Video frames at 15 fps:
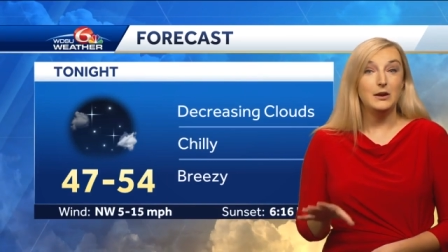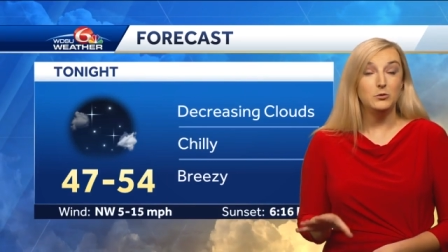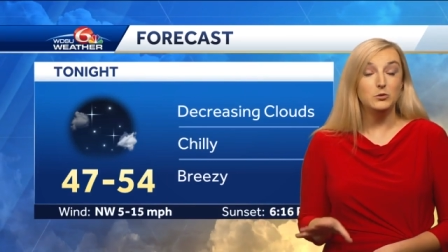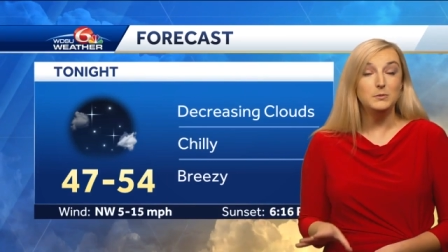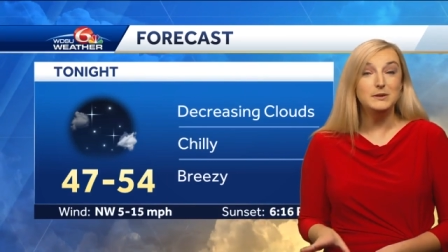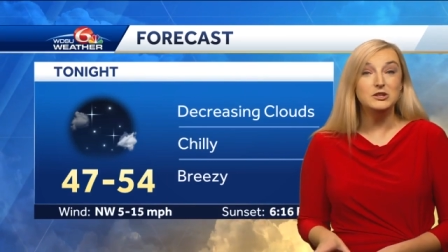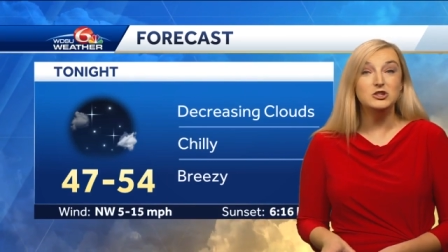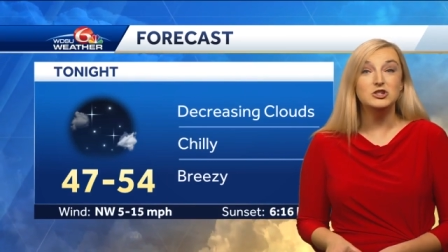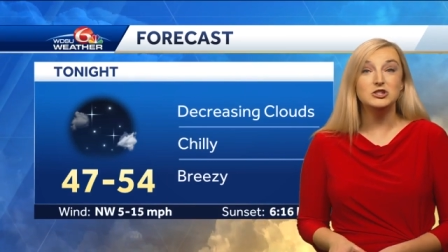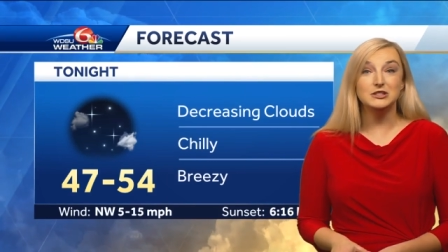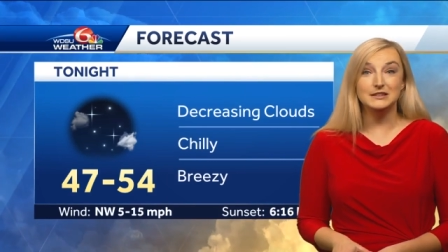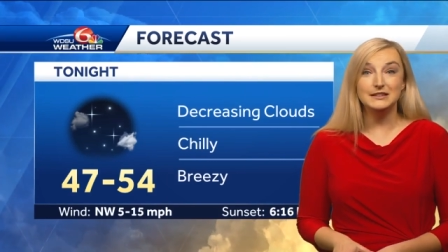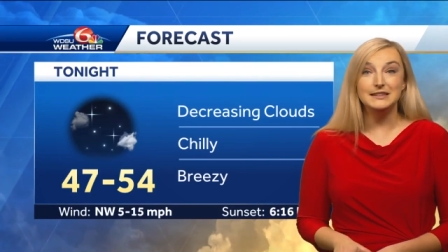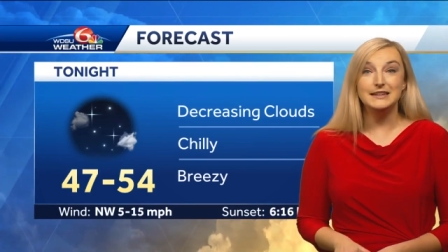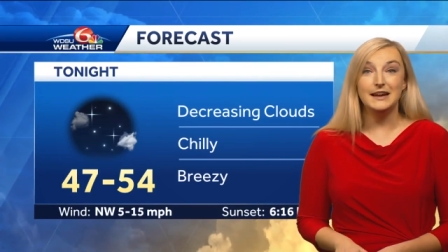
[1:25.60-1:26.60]
It will be
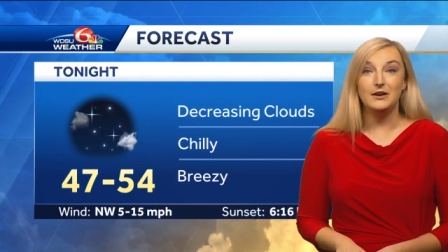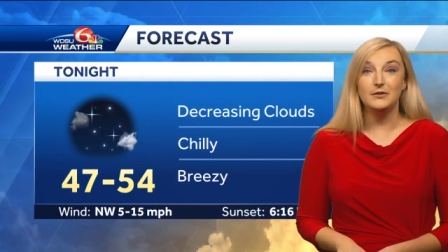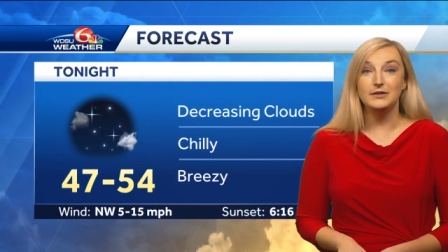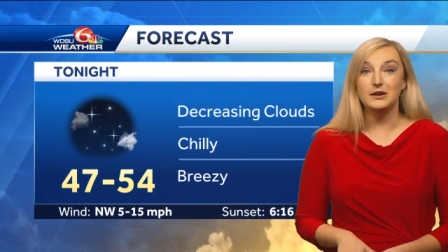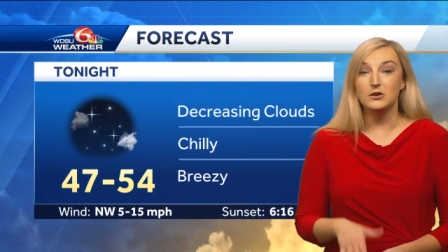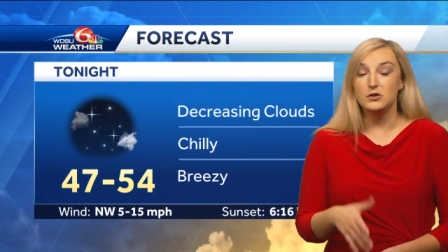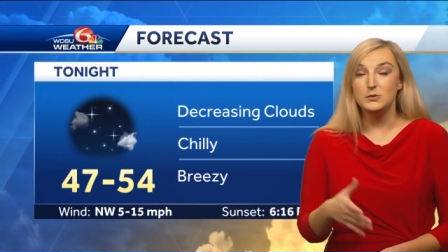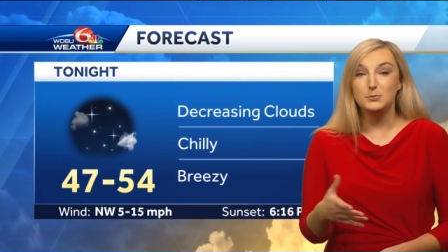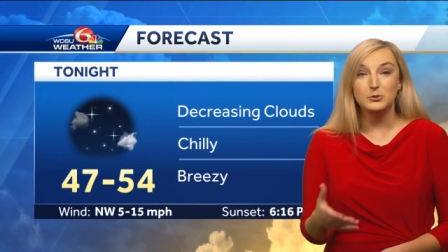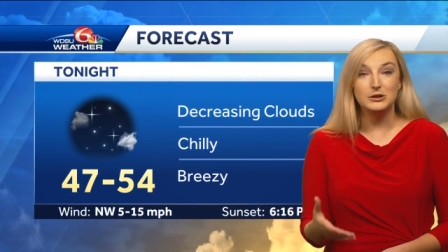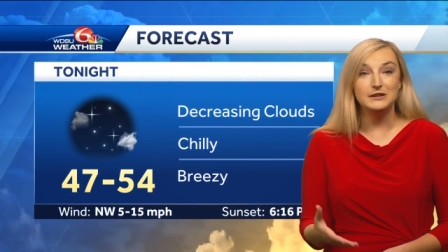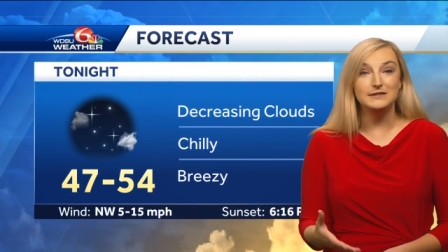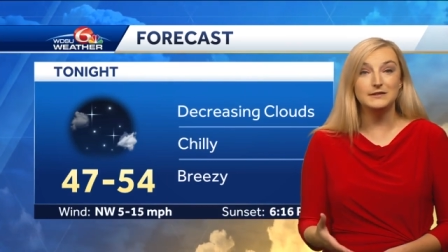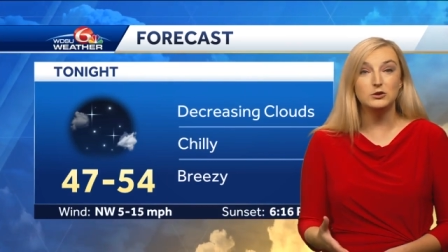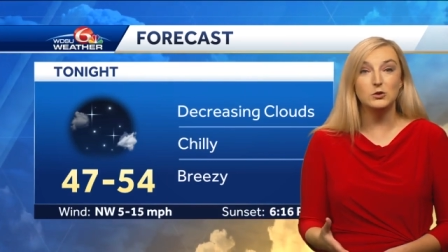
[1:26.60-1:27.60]
chilly out there. The
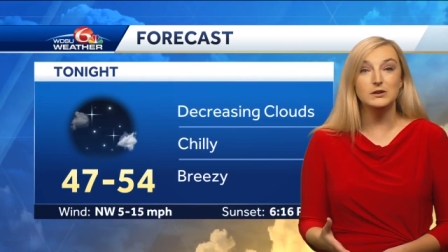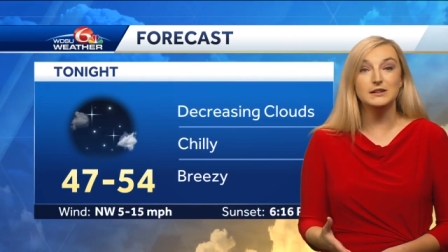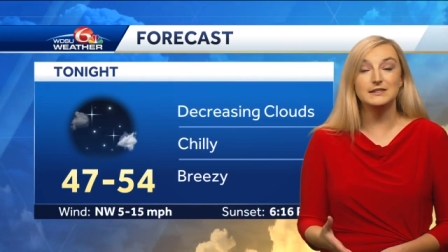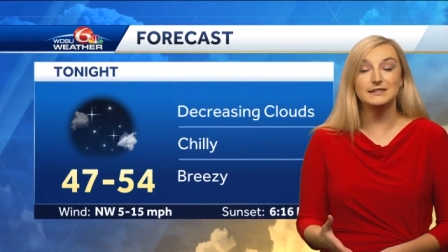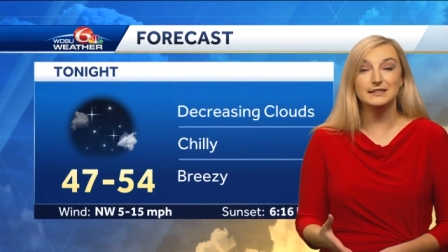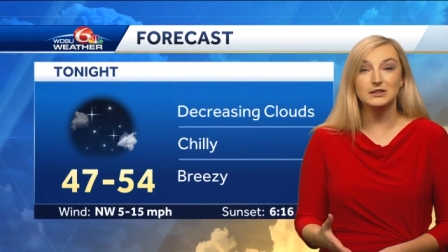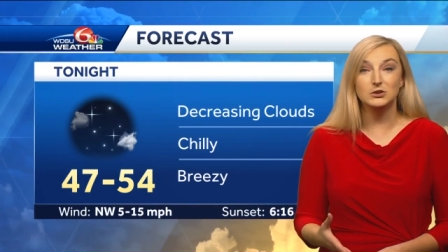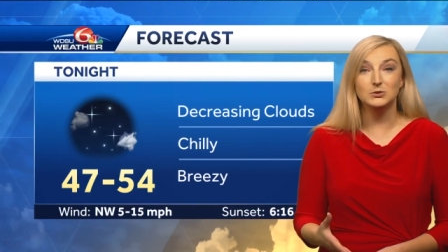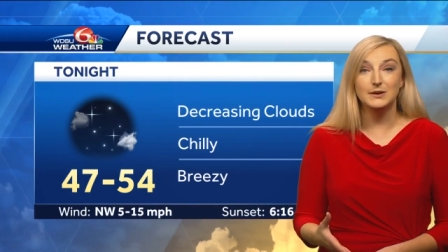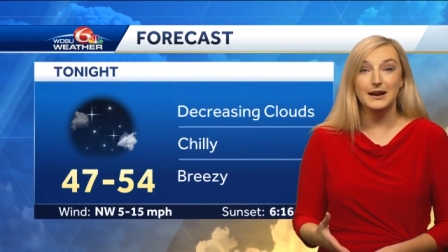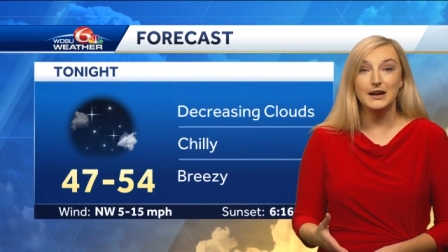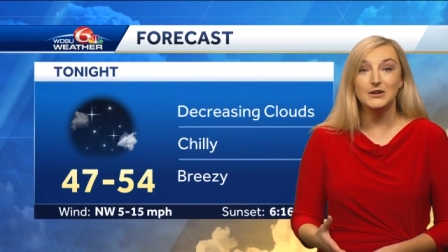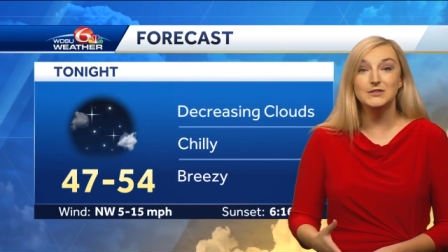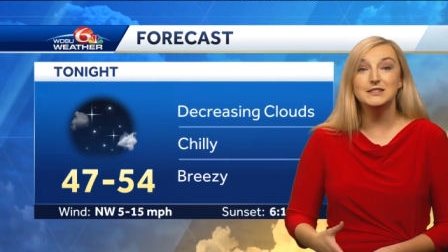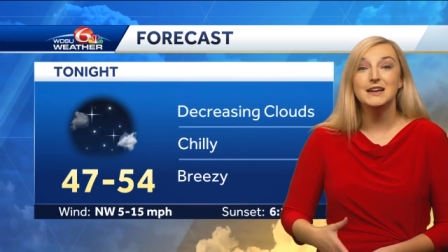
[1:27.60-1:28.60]
breeze is going to stick
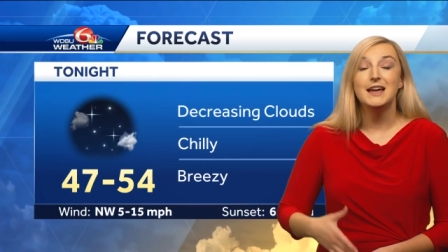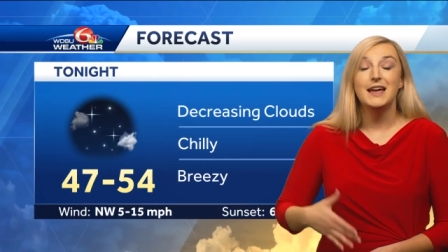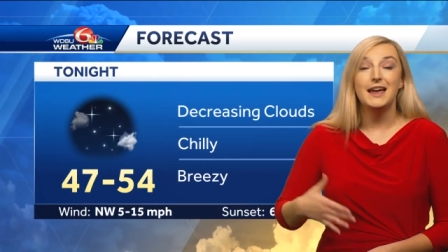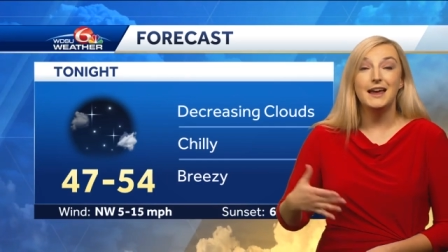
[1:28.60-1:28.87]
around,